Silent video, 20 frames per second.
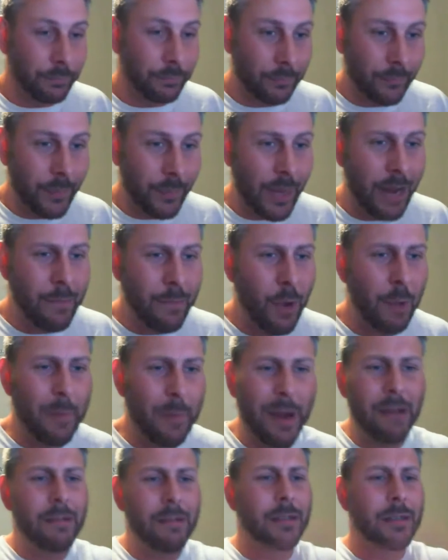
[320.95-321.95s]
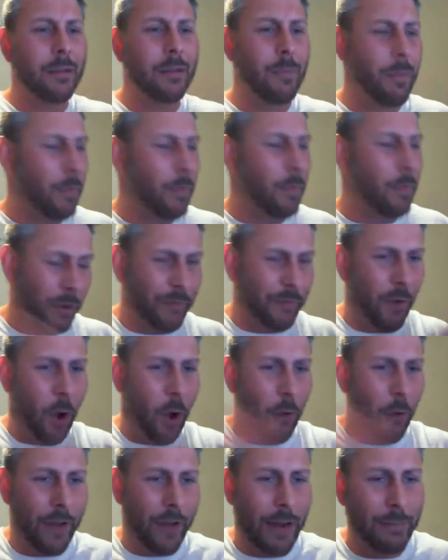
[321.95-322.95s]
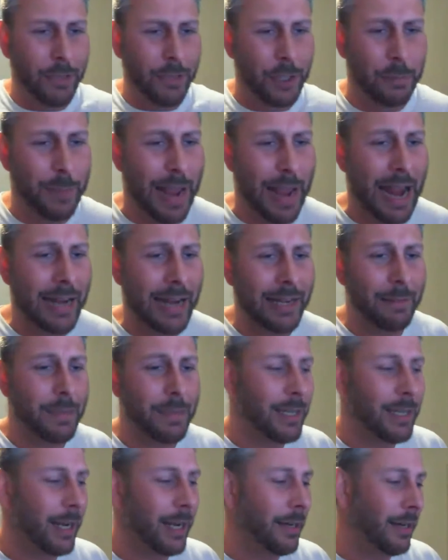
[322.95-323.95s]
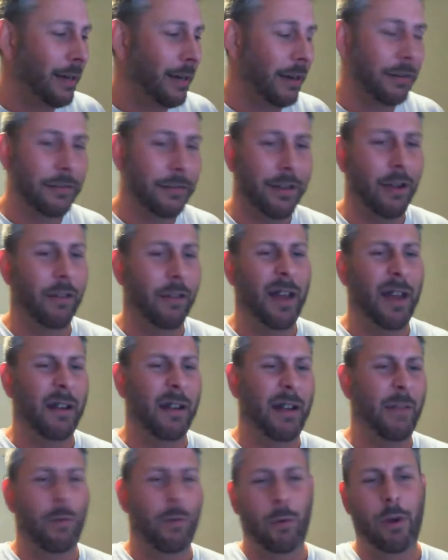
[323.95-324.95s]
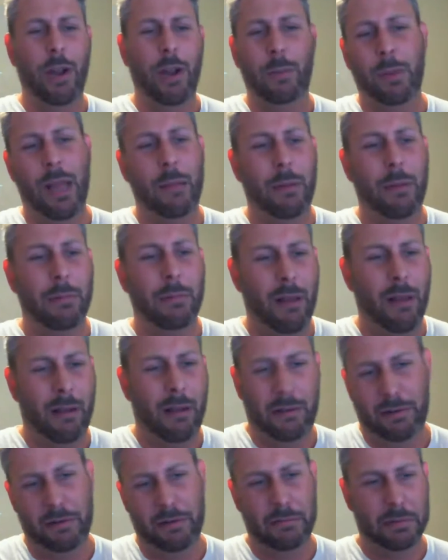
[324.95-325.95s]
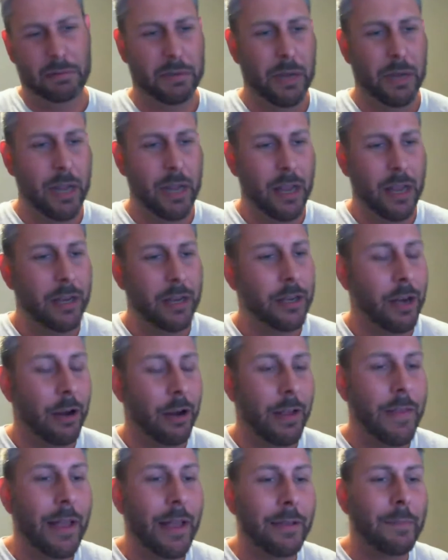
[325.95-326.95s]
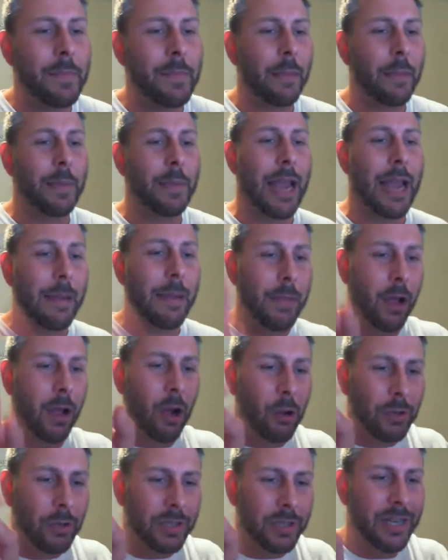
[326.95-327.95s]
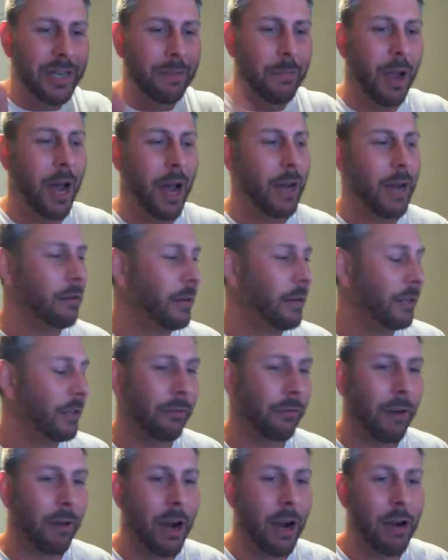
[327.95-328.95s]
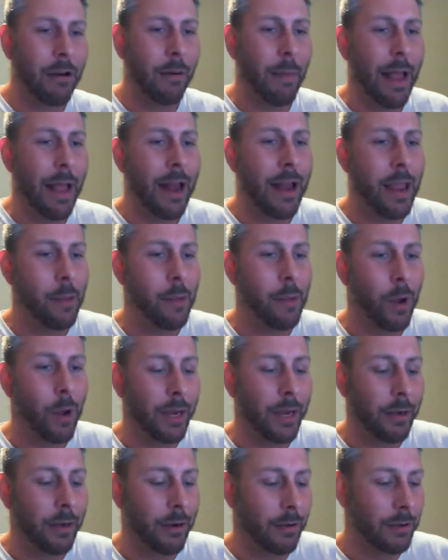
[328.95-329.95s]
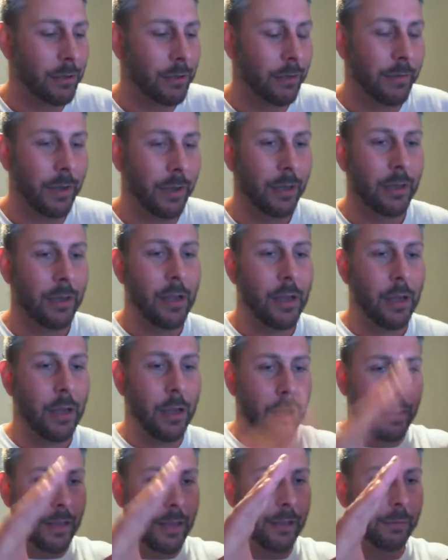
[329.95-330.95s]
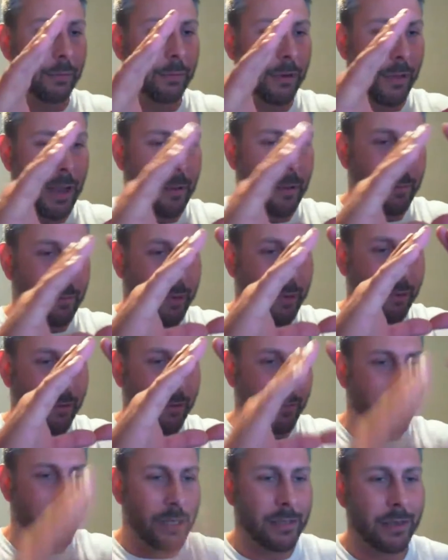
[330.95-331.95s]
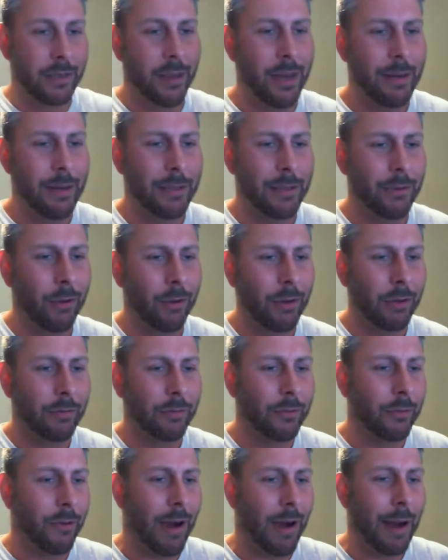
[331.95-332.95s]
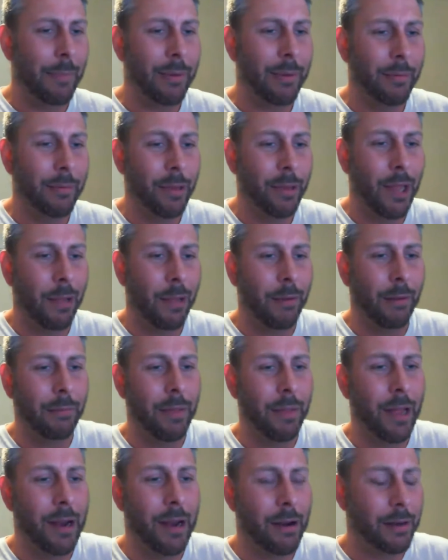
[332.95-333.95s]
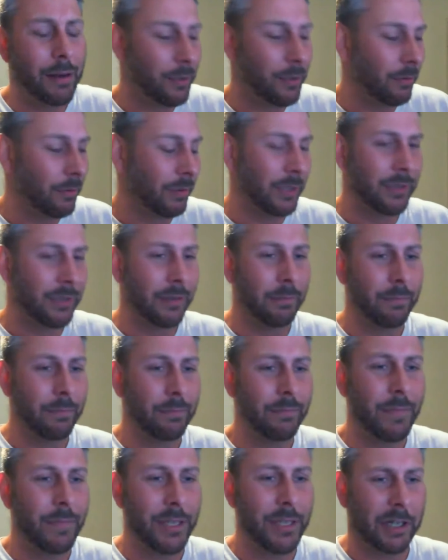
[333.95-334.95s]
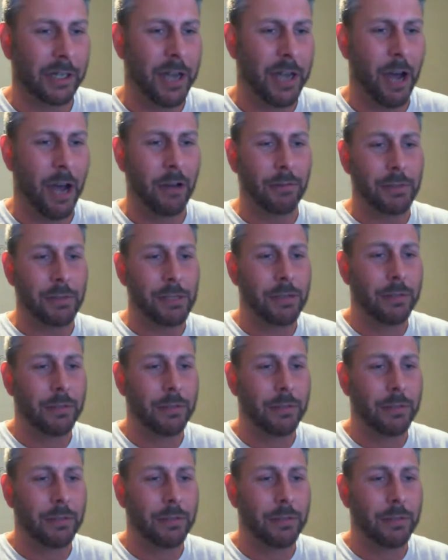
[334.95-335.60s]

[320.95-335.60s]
and my parents and my whole family just bagged him and said, oh, that'll never work, blah blah blah. That was, and that became the whole stigmata in Australia about Amway. Sort of that's where all that pyramid scheme, it's all a trap and blah blah blah. It's all just it's a cult.